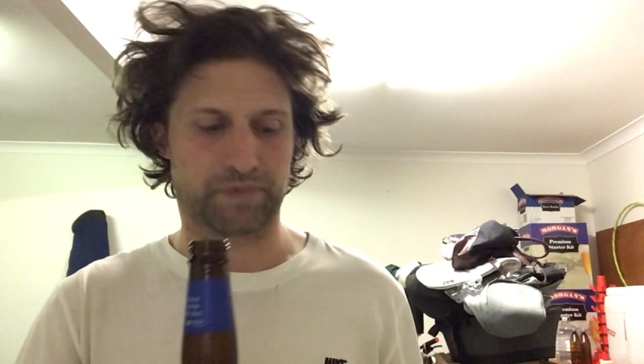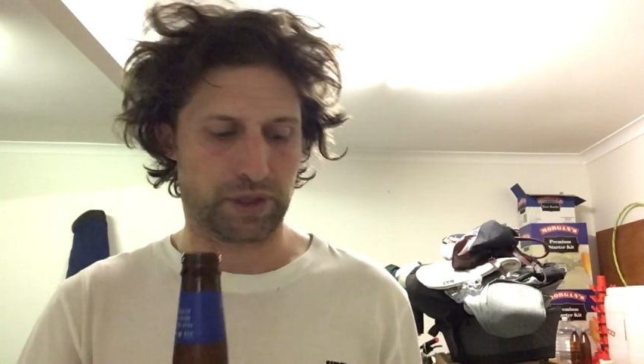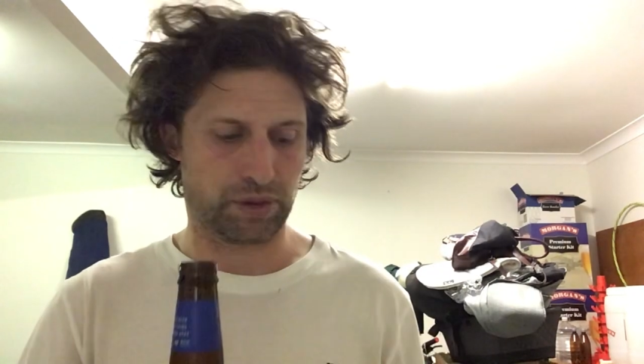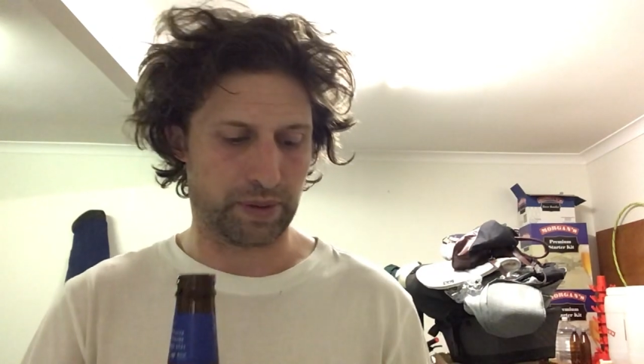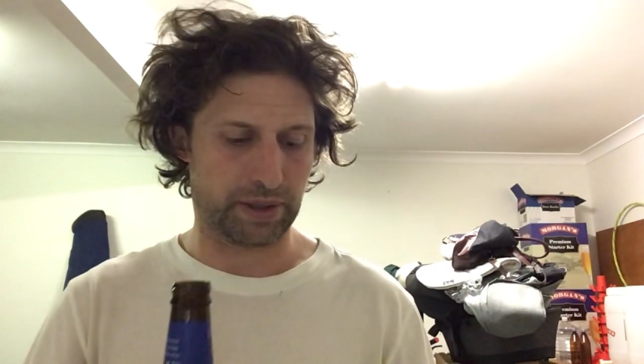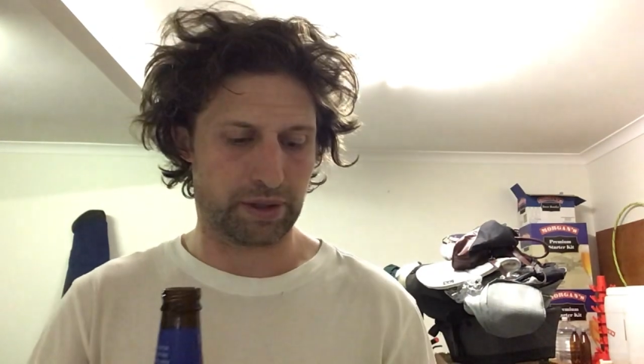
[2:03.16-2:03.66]

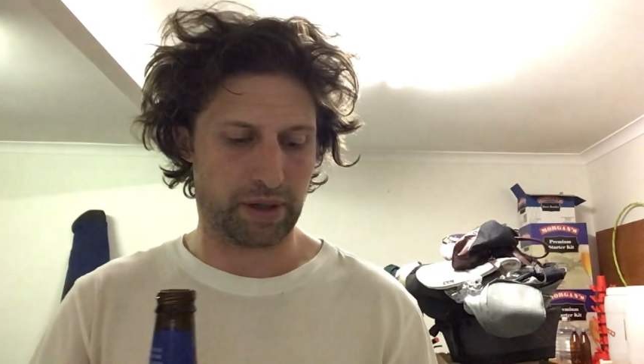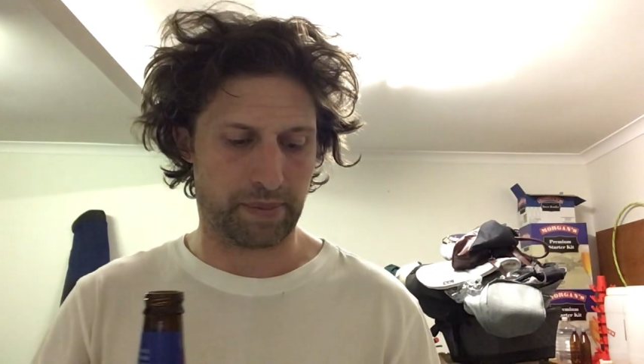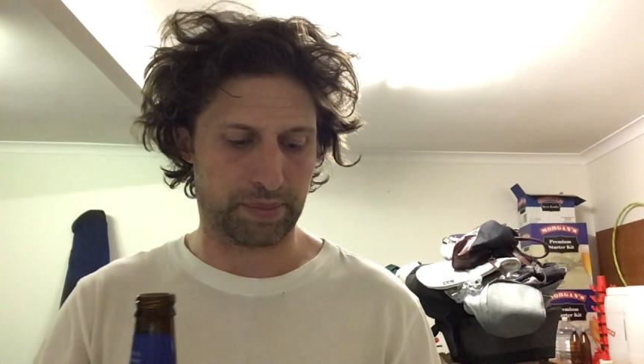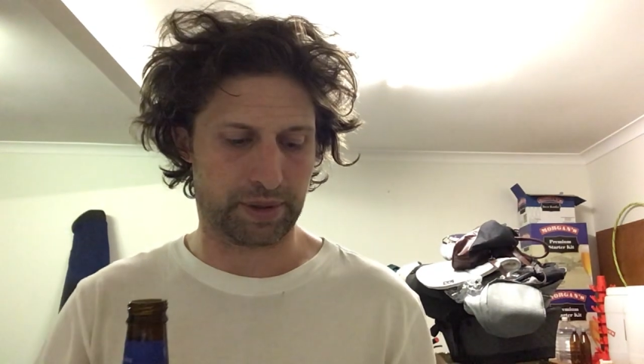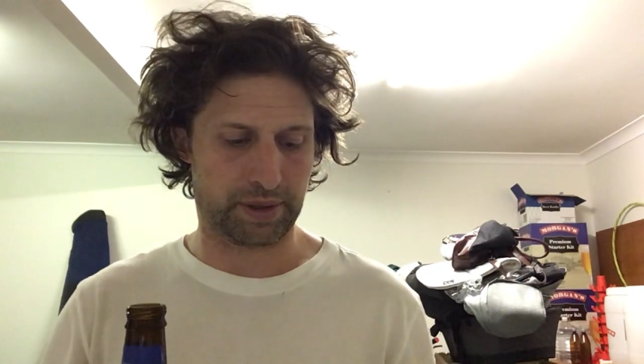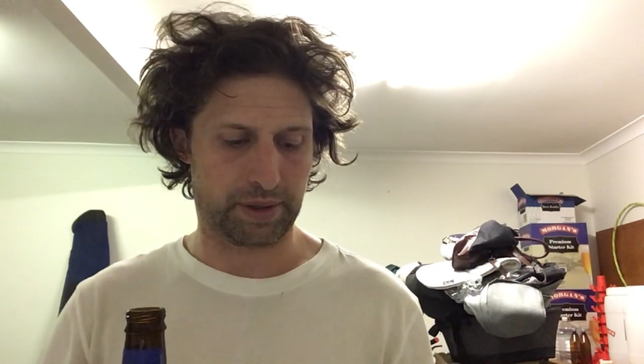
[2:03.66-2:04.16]
Twist
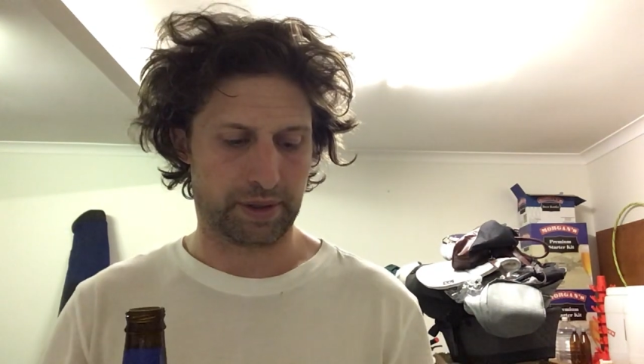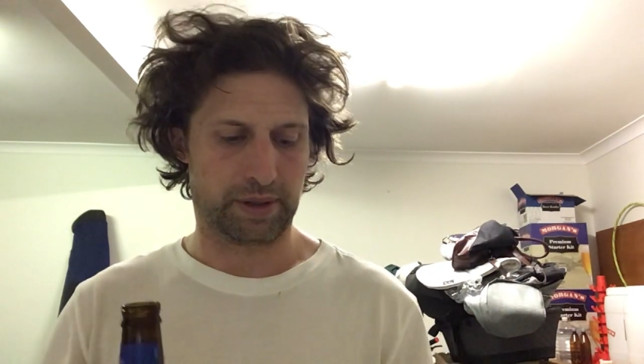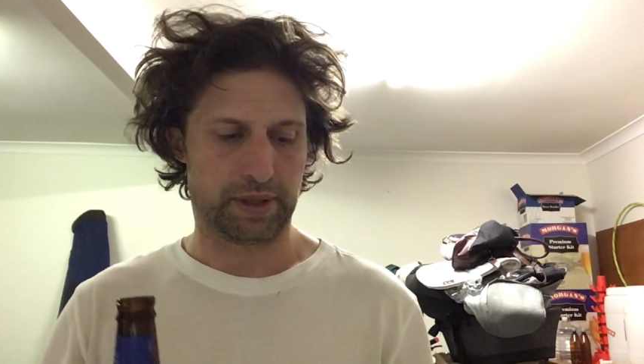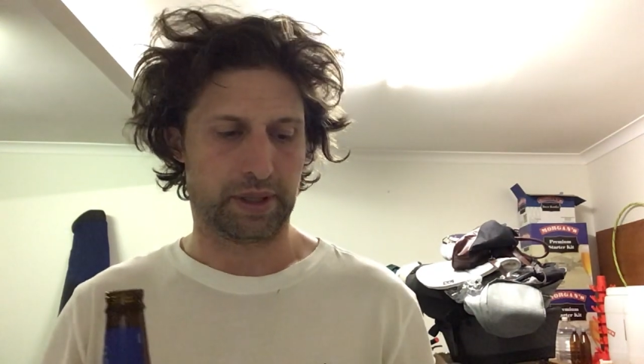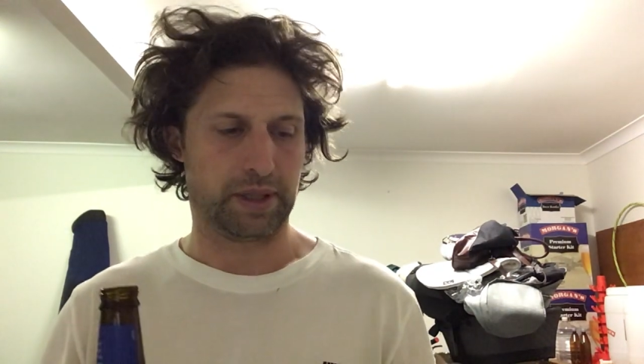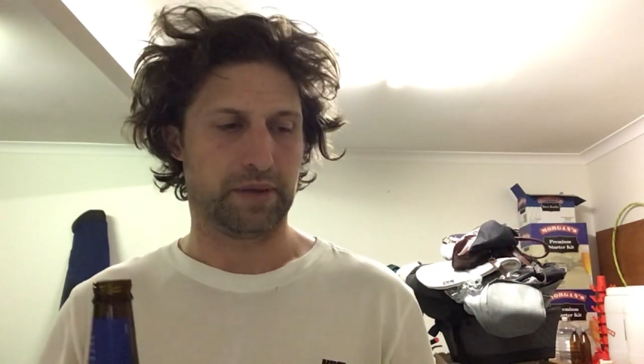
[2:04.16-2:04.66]
tops
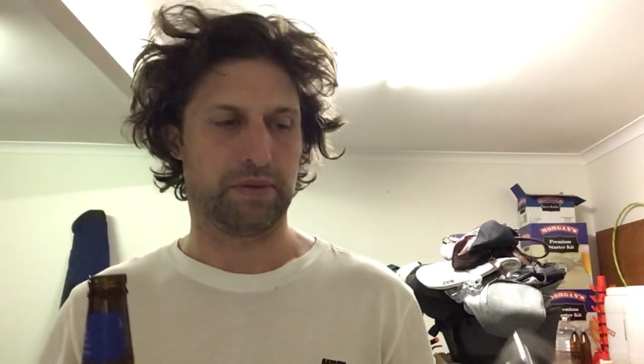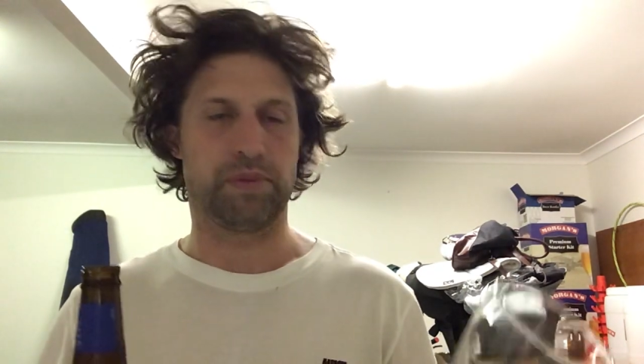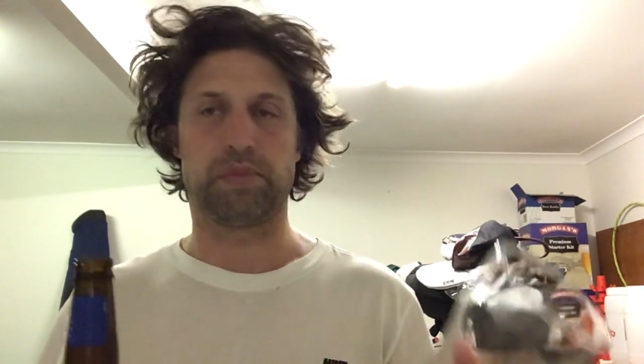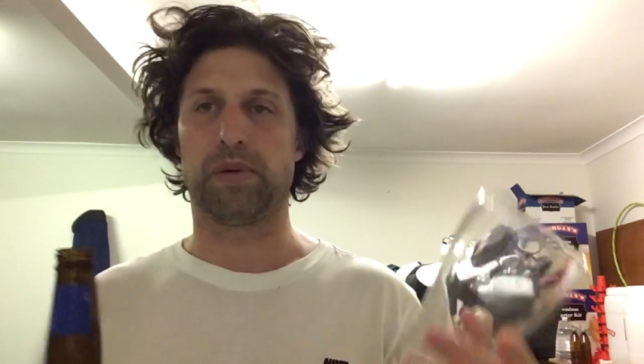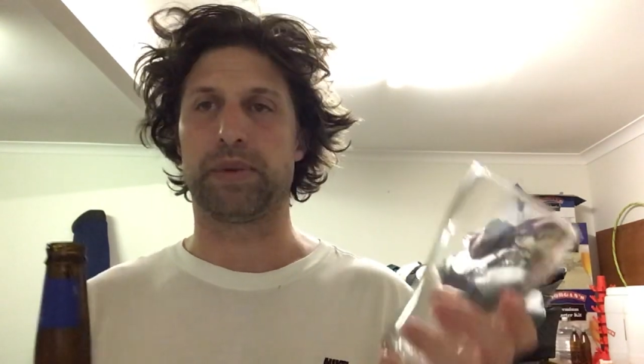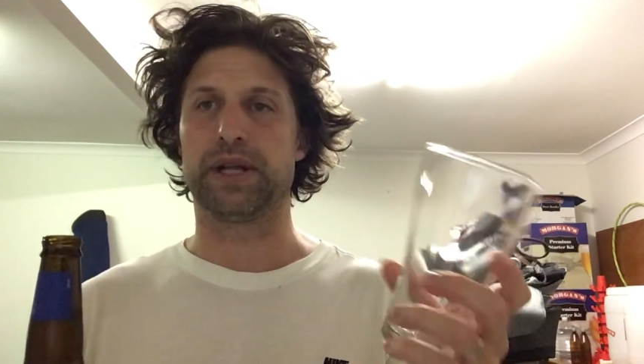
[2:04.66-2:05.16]
and pop it